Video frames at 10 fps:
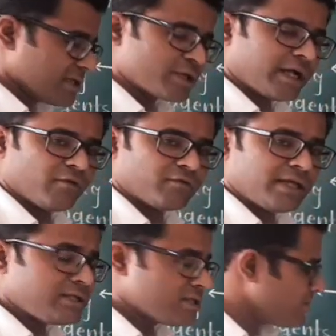such kind of
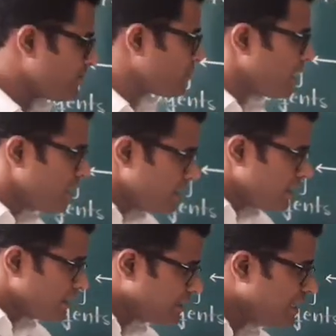things.
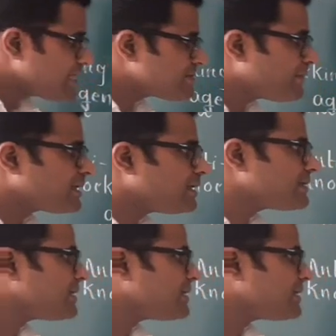These particular